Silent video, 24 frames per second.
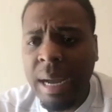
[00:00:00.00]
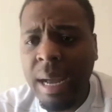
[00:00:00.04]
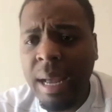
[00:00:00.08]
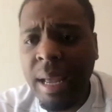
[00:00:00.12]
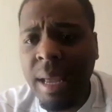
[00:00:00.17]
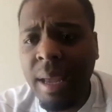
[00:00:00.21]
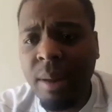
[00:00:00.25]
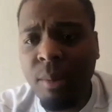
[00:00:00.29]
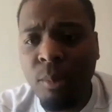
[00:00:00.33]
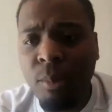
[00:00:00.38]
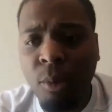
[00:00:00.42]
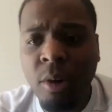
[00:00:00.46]

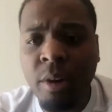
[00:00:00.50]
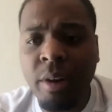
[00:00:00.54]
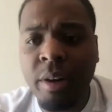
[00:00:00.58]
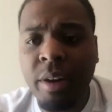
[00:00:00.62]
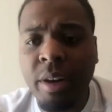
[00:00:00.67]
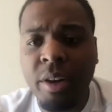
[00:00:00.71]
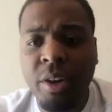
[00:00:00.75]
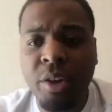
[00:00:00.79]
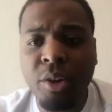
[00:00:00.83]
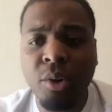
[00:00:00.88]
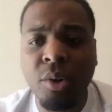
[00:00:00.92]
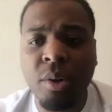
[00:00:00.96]
wanted to do
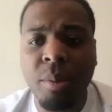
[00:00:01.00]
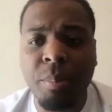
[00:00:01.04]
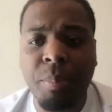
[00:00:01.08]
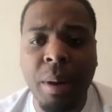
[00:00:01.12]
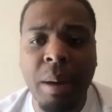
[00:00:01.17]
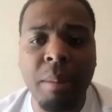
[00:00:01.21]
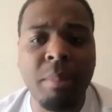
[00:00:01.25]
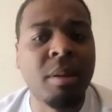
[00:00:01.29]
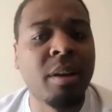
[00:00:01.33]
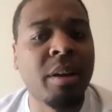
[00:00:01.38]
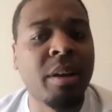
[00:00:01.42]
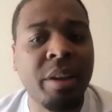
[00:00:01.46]
it probably a
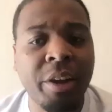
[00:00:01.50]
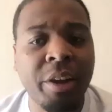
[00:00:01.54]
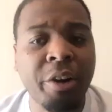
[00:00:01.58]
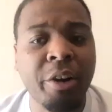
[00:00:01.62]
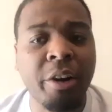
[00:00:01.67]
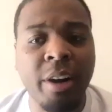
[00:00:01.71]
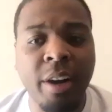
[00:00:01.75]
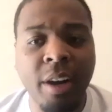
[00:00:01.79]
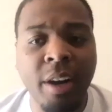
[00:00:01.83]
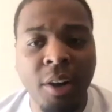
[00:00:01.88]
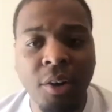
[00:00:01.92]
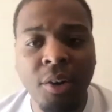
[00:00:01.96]
year ago.
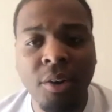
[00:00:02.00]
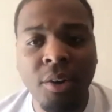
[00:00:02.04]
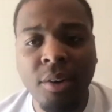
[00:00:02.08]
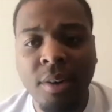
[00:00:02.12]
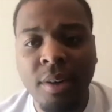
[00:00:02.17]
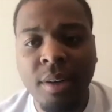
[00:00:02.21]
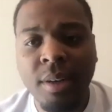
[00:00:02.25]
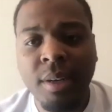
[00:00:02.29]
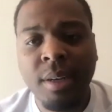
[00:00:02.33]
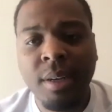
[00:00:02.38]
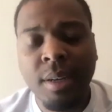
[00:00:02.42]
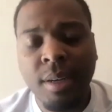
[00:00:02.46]

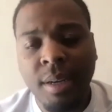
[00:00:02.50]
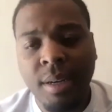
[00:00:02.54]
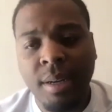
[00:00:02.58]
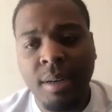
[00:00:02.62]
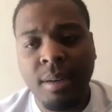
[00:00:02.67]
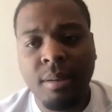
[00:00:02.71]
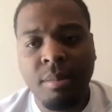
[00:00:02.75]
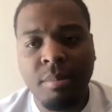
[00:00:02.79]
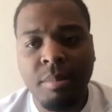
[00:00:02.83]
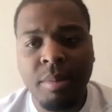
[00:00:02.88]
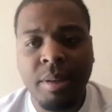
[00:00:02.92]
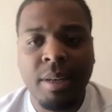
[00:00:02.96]

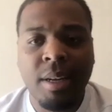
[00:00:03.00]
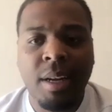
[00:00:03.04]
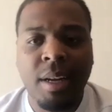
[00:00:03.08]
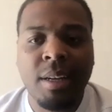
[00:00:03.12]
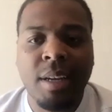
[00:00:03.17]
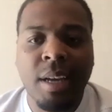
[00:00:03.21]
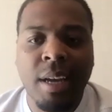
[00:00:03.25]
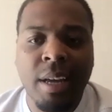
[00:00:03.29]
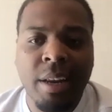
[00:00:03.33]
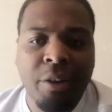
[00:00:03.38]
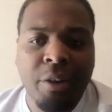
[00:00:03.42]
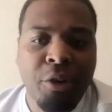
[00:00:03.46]
And I kind
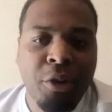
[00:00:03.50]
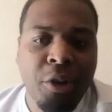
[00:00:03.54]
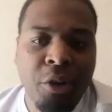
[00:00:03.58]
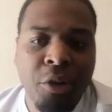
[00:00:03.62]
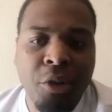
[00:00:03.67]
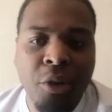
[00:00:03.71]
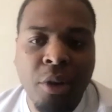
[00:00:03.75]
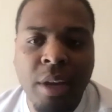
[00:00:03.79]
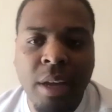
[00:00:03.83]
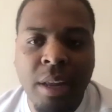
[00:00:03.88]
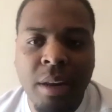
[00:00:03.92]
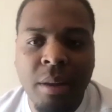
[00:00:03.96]

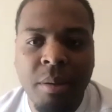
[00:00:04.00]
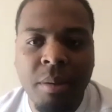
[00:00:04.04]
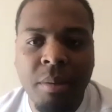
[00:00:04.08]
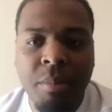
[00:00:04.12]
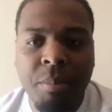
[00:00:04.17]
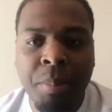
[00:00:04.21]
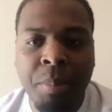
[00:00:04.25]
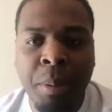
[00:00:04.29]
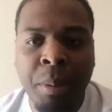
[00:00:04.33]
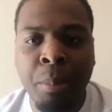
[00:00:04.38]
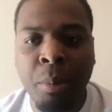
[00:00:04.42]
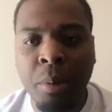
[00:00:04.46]
of, people
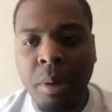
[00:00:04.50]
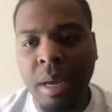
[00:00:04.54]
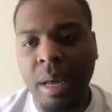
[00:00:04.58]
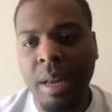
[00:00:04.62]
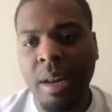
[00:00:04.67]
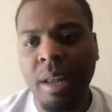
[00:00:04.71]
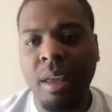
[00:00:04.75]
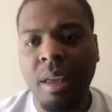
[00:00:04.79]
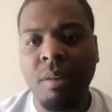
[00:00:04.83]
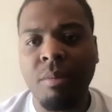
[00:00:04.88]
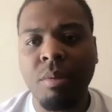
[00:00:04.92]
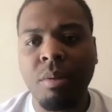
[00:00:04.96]
kind of give
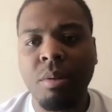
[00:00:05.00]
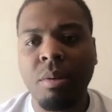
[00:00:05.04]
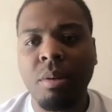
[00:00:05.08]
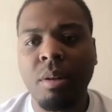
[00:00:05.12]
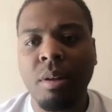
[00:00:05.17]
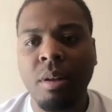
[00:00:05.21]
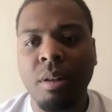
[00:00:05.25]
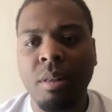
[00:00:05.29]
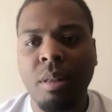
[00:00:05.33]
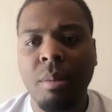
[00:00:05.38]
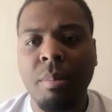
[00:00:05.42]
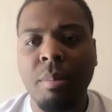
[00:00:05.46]
you the
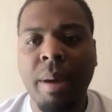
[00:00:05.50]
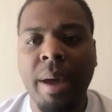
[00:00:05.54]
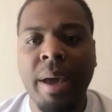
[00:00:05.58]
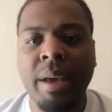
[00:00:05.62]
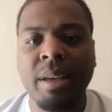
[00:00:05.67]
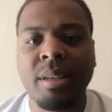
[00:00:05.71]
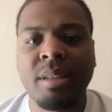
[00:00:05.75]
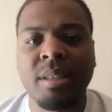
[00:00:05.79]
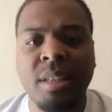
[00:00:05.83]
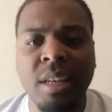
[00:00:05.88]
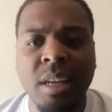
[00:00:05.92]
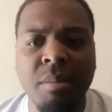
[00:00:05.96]
bad
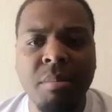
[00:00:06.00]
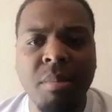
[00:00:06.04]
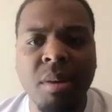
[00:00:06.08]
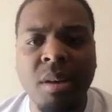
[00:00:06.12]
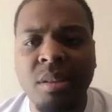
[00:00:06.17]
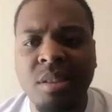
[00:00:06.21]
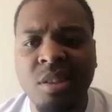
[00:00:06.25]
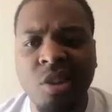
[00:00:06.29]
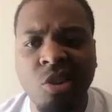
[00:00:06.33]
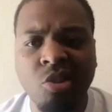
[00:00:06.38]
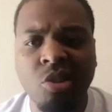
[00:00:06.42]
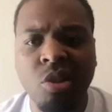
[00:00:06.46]
stigma of
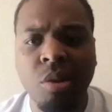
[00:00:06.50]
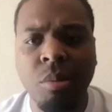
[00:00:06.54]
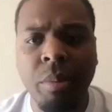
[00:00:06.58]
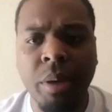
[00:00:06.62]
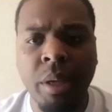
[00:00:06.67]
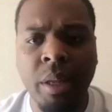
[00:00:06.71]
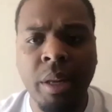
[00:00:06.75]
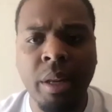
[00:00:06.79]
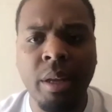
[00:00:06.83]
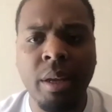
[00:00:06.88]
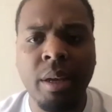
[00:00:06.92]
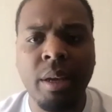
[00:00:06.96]
social media,
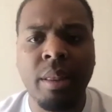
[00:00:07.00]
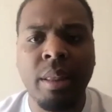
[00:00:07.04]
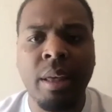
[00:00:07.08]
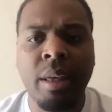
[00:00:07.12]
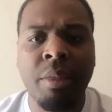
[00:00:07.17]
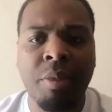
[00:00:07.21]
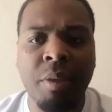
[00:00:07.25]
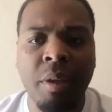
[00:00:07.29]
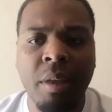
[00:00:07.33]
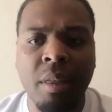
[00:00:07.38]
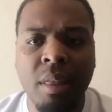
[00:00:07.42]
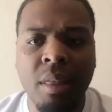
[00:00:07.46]
and they think
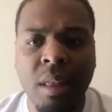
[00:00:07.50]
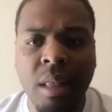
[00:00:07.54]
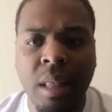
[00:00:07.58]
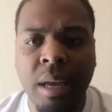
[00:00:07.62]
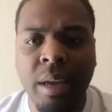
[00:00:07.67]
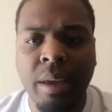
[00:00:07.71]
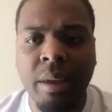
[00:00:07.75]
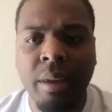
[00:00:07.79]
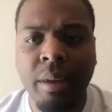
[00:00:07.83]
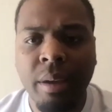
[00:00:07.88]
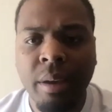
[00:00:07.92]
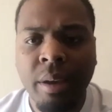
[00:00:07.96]
that like
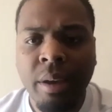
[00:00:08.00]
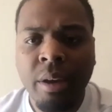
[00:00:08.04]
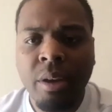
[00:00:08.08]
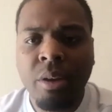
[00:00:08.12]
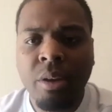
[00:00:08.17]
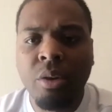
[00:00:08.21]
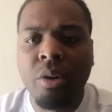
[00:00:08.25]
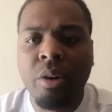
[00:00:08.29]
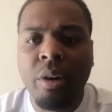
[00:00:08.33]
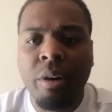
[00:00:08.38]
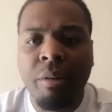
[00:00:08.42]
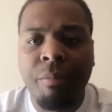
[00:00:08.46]
you're an
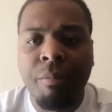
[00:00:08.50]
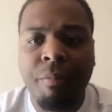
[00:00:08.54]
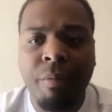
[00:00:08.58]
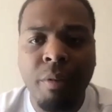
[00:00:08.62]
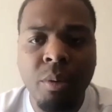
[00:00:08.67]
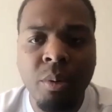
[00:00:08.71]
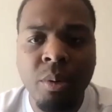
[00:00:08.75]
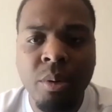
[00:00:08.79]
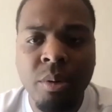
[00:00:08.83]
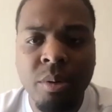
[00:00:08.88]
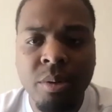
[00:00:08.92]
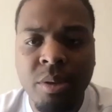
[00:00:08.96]

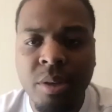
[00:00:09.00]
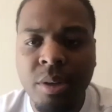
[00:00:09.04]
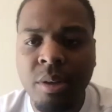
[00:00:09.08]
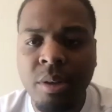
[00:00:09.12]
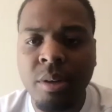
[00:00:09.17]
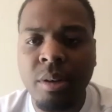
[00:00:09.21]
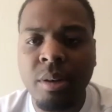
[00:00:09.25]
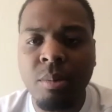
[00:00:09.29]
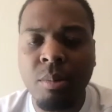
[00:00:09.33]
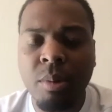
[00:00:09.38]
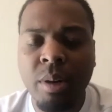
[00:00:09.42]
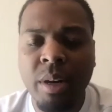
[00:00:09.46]
influencer and
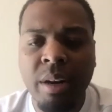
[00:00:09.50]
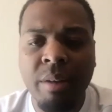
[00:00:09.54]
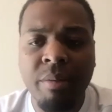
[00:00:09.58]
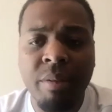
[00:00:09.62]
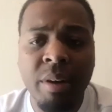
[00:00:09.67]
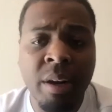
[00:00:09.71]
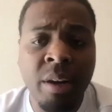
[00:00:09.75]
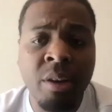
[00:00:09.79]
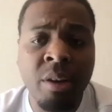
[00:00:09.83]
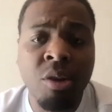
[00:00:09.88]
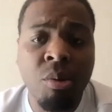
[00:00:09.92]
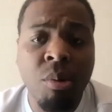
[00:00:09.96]
whatever, and you
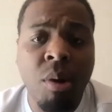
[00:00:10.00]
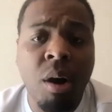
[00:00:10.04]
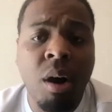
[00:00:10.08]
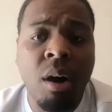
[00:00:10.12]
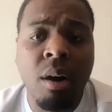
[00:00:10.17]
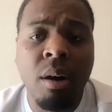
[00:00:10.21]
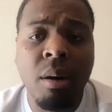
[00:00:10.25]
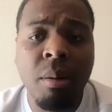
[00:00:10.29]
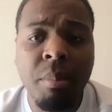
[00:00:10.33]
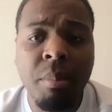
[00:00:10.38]
are. But